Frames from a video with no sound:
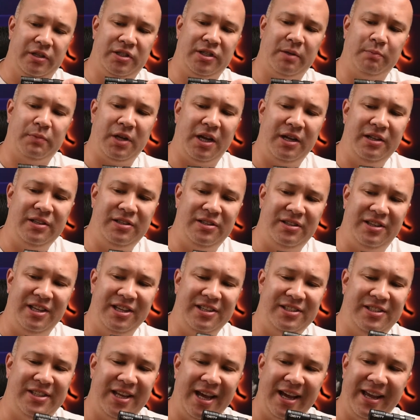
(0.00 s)
Sometimes
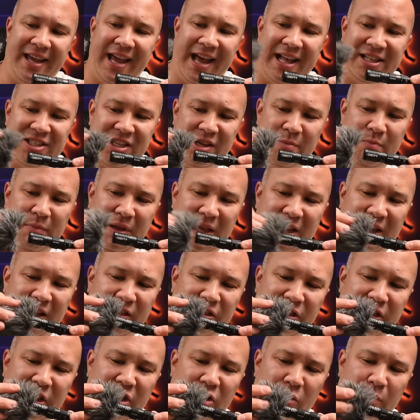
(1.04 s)
these Deadcats can be a
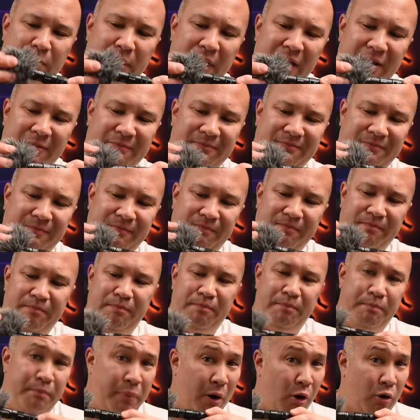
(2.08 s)
little bit
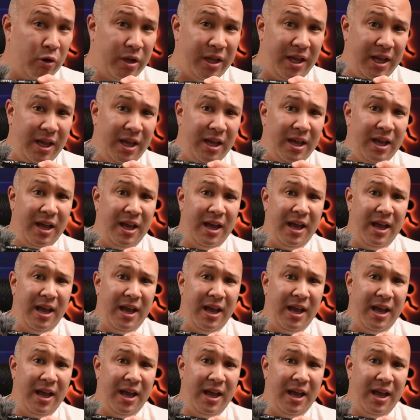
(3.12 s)
bulky,